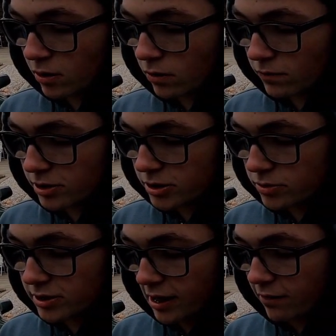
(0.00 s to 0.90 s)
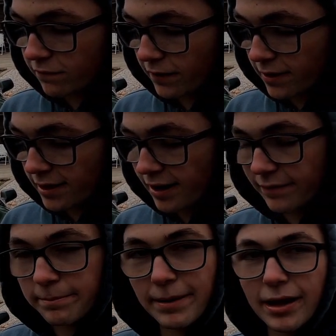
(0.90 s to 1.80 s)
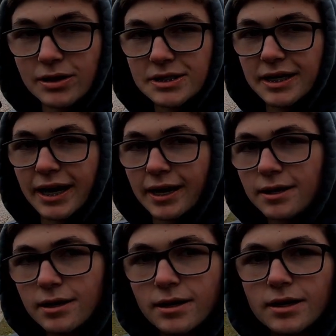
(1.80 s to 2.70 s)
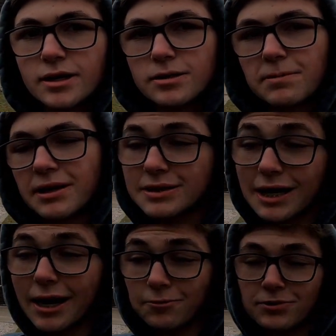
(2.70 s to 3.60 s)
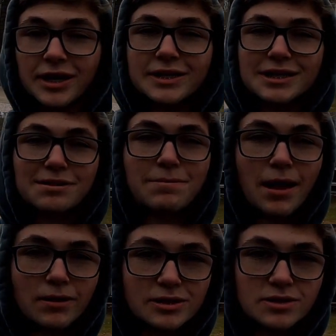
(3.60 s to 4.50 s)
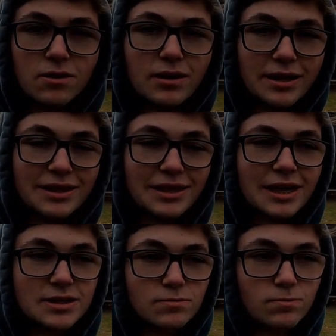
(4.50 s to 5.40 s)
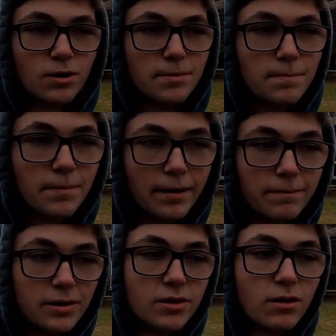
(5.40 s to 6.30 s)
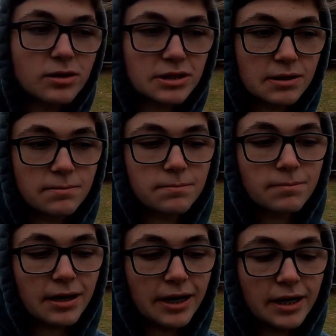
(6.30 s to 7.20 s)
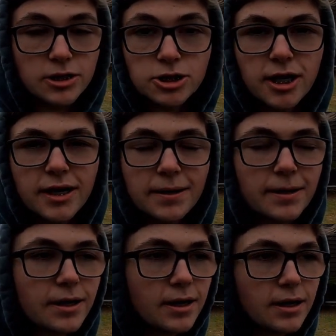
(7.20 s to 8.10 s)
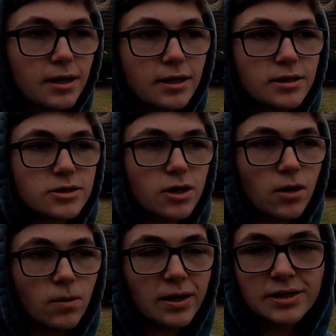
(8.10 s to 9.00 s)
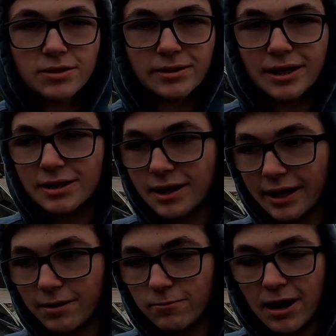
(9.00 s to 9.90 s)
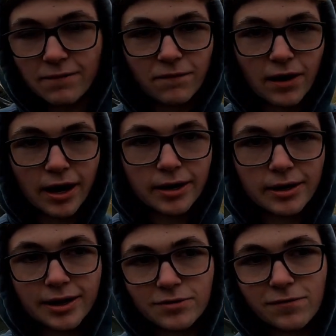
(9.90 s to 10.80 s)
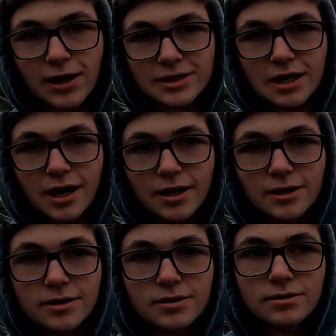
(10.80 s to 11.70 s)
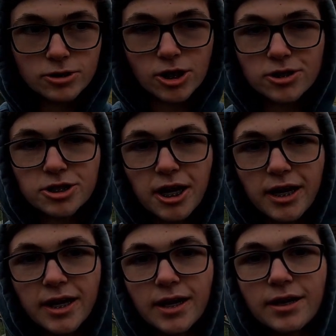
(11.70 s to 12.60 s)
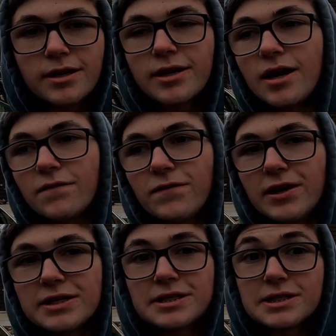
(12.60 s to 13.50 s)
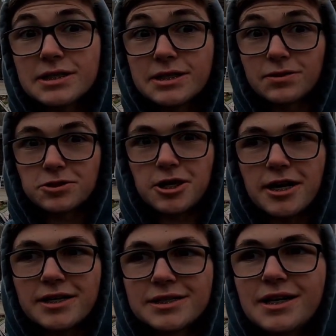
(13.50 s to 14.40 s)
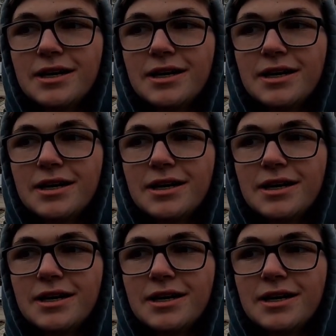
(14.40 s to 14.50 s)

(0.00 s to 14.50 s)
over to Town Fair and have them balance it again because I don't think it's in balance at all, and I think that's what might be causing my shake. So considering that, like, it ran fine, got the flat tire, started shaking, got it fixed, still shakes,